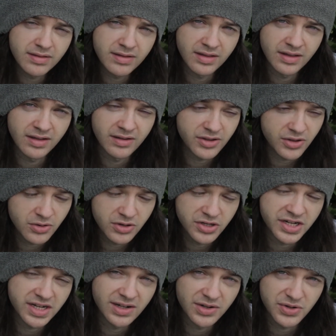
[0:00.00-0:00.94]
to young
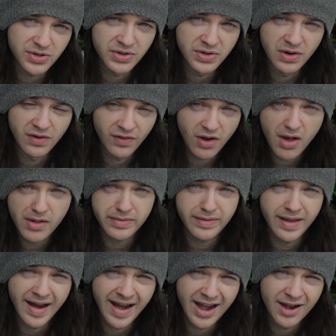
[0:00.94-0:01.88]
children who have lost
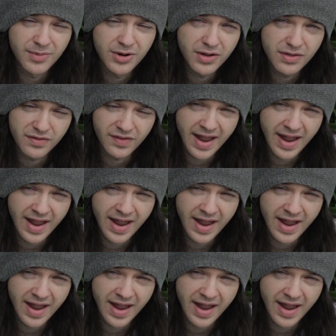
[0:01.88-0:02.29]
their hair because of